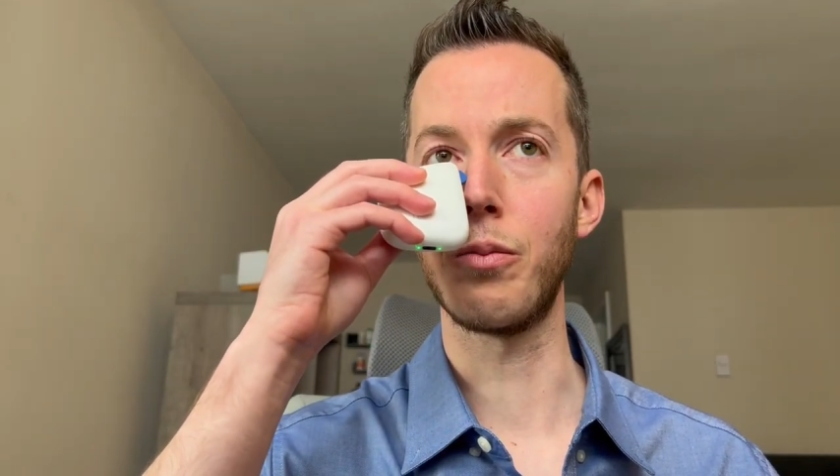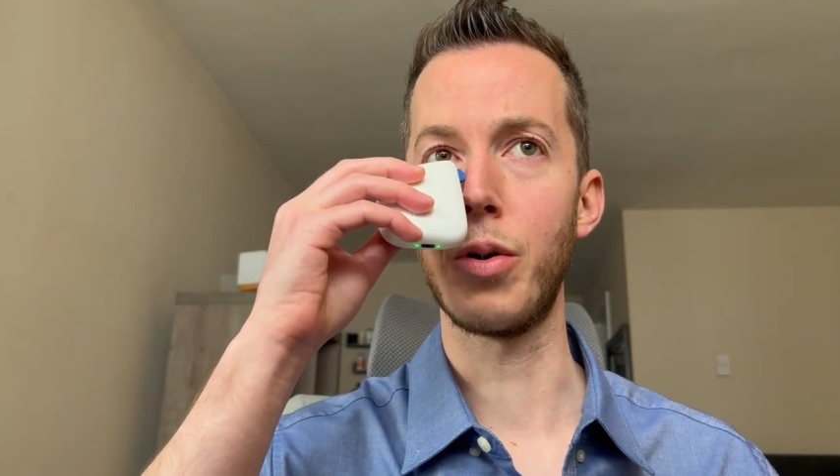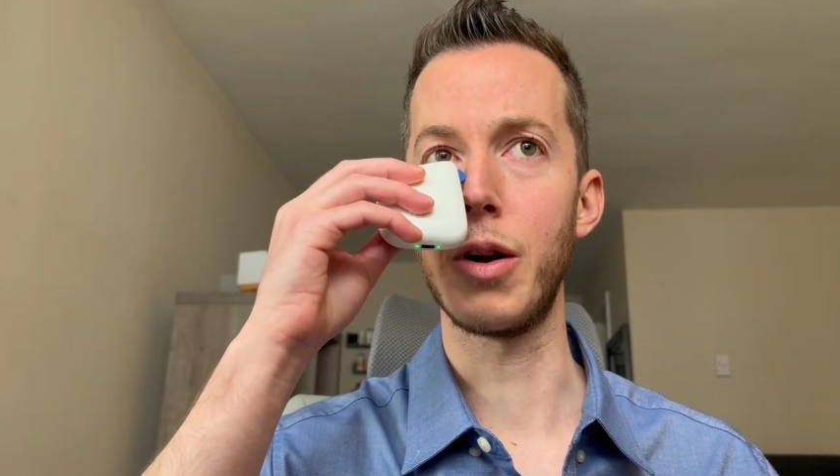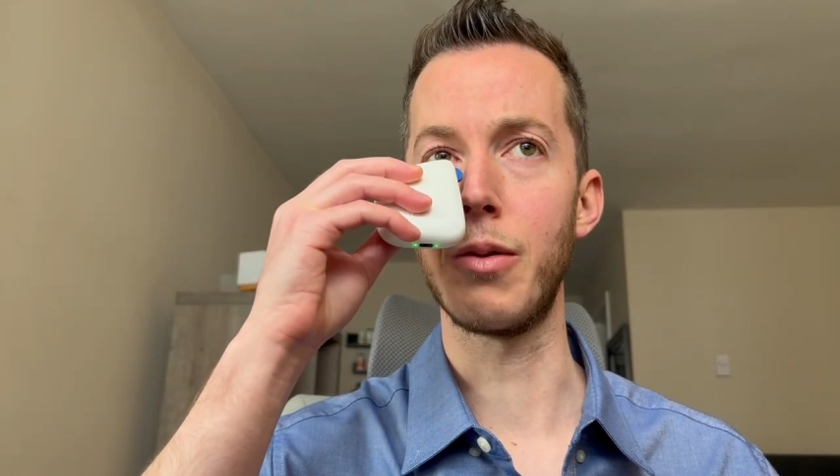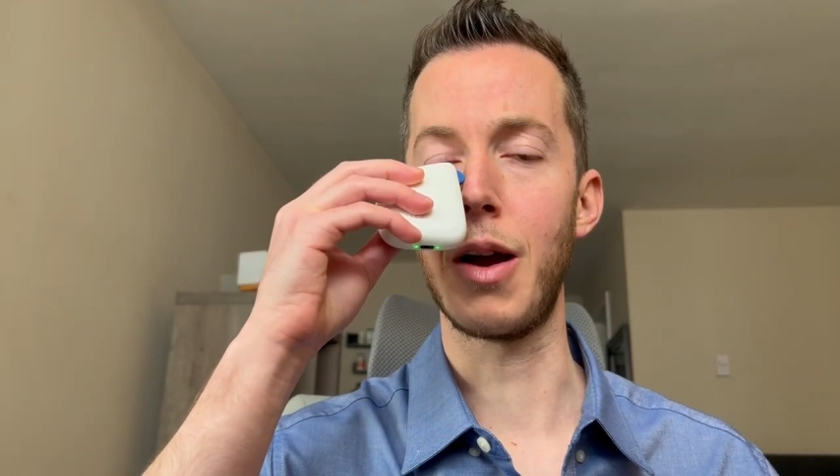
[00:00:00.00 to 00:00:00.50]

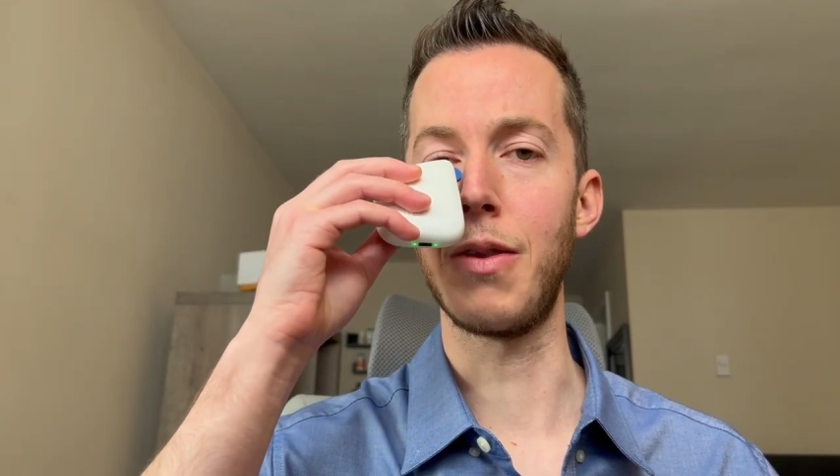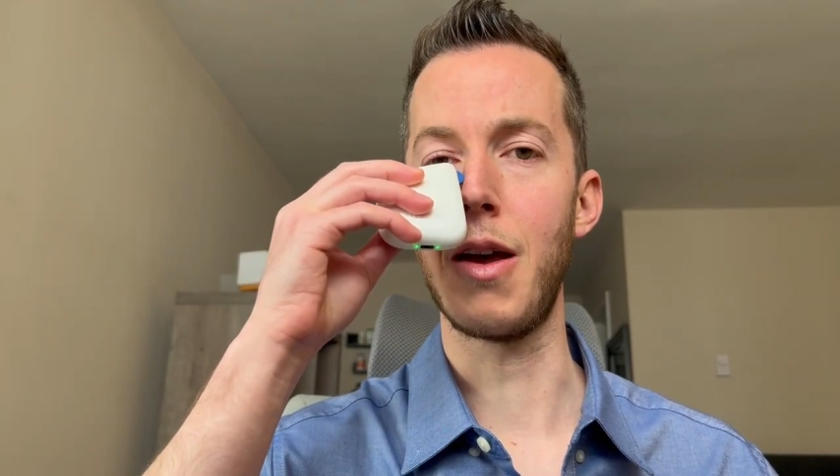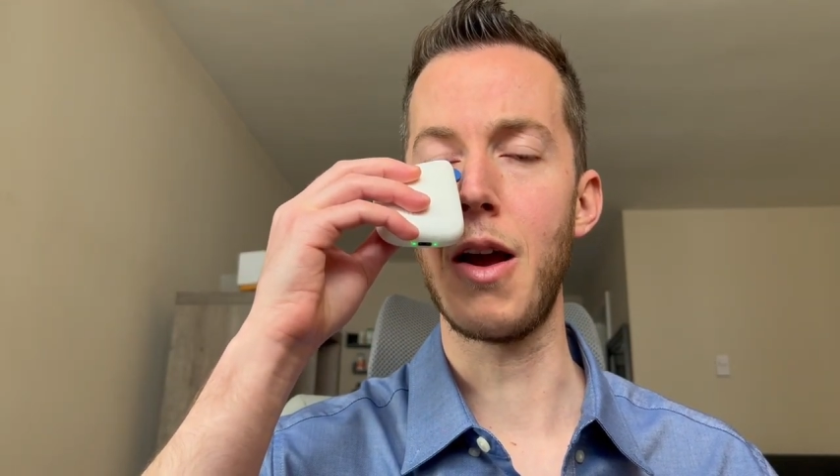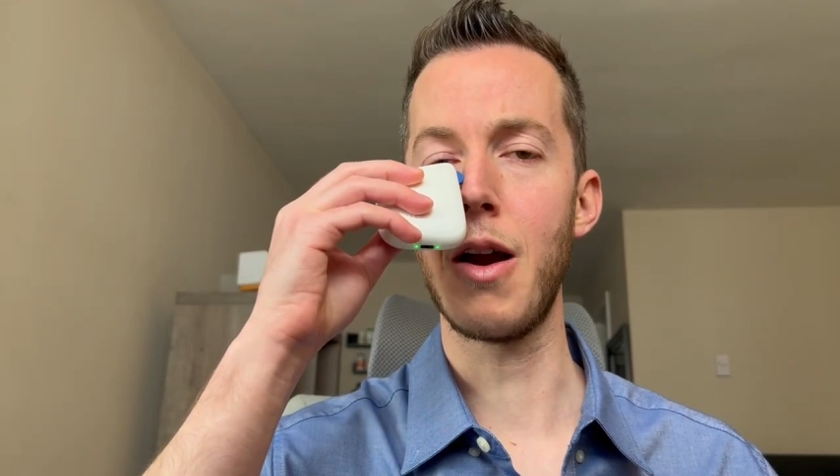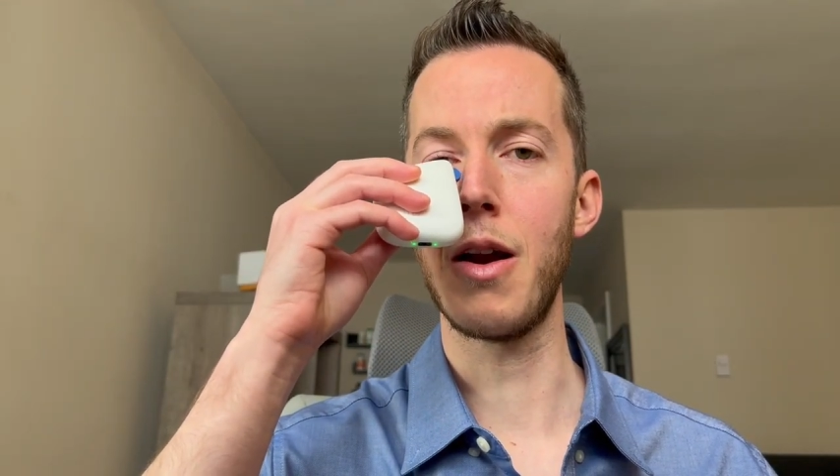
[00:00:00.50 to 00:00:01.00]
put it right
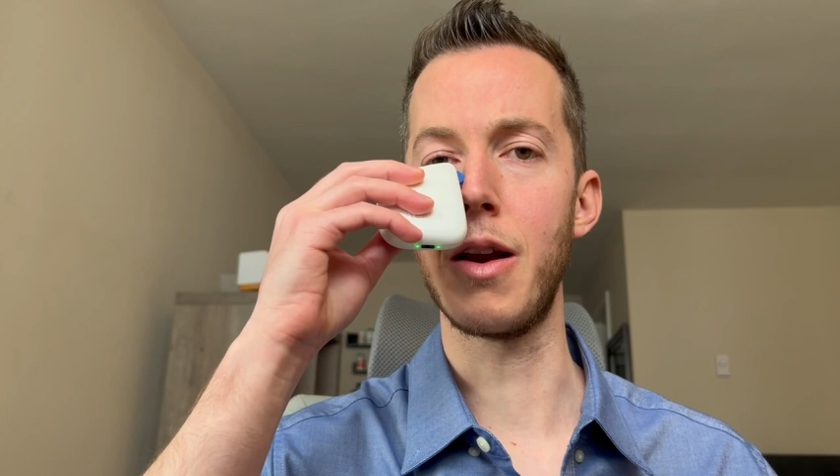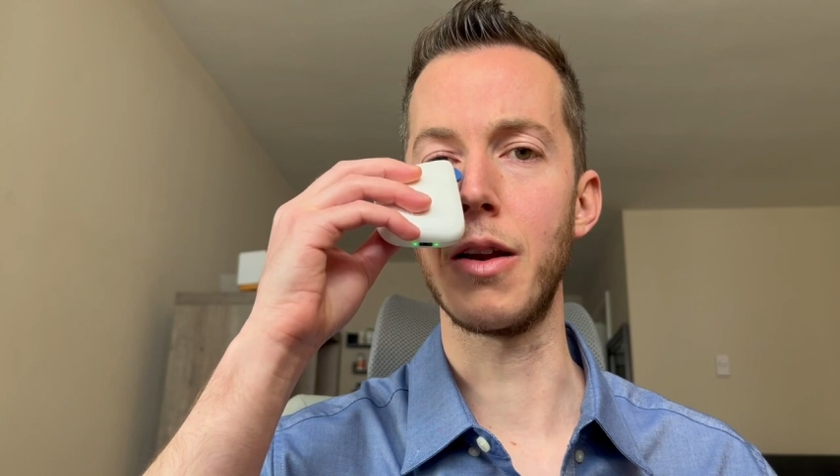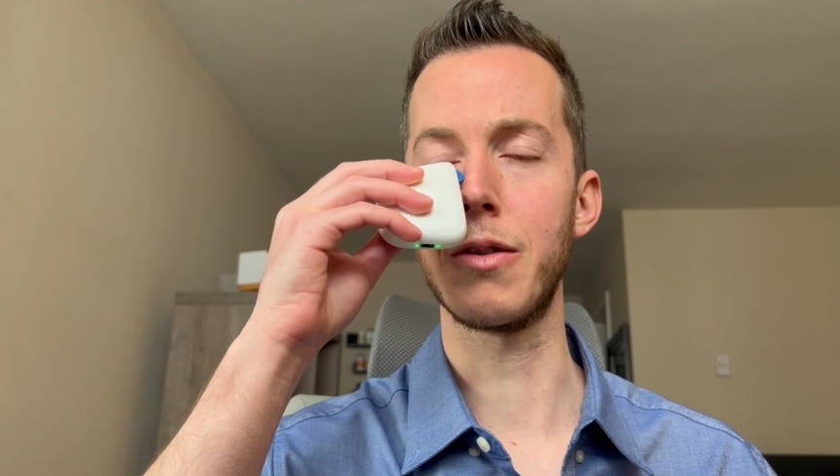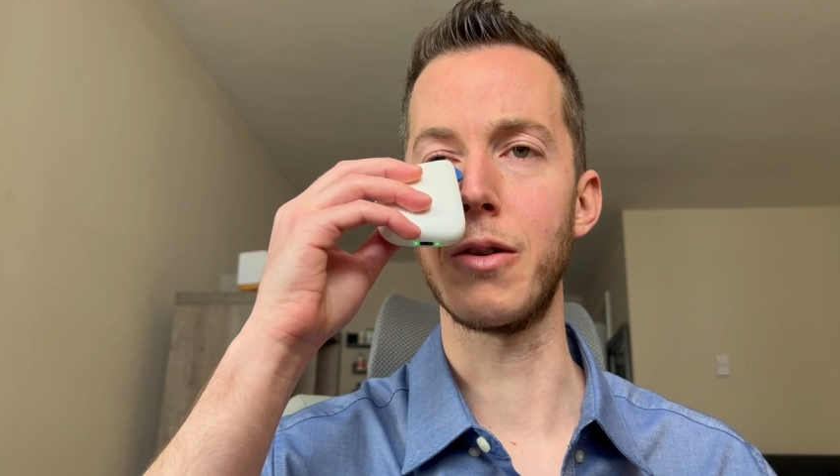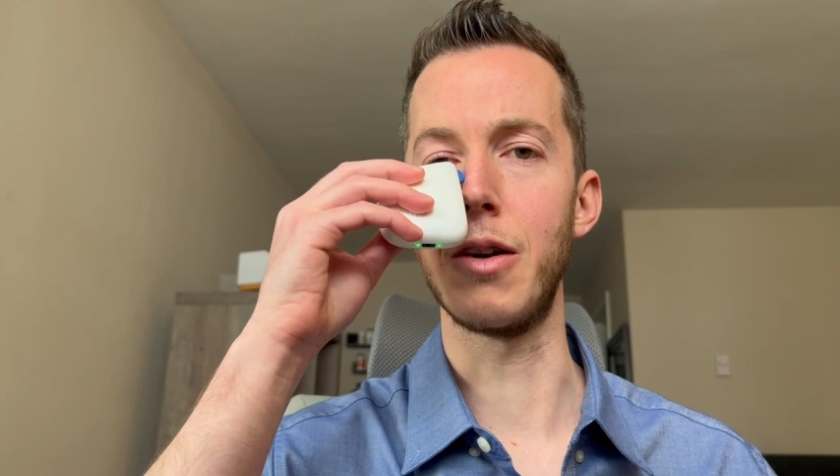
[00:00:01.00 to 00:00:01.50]
there and
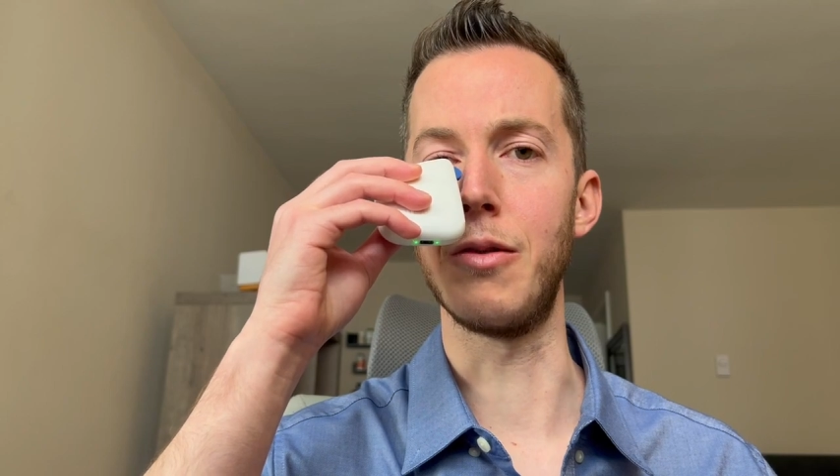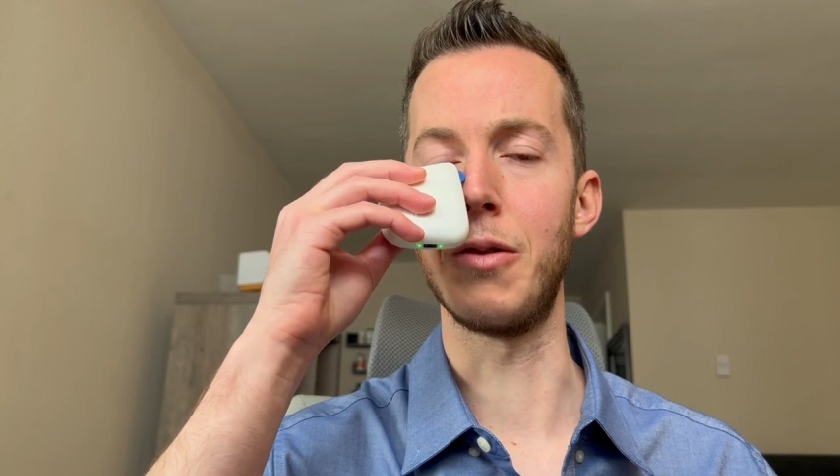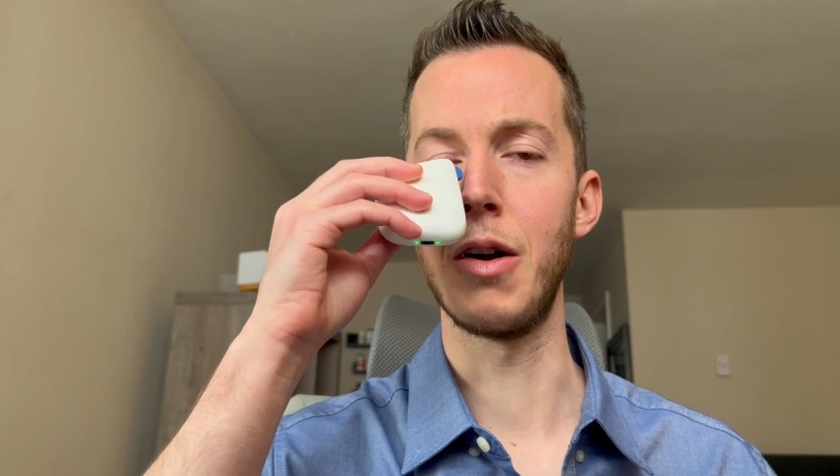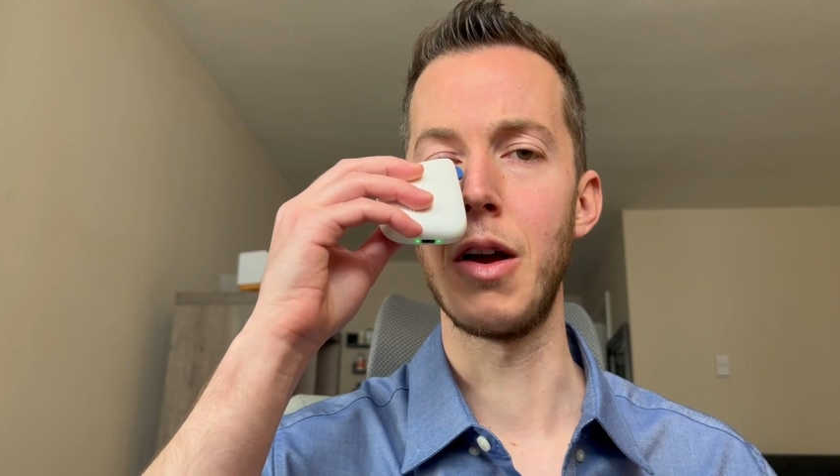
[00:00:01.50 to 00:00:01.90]
it sort of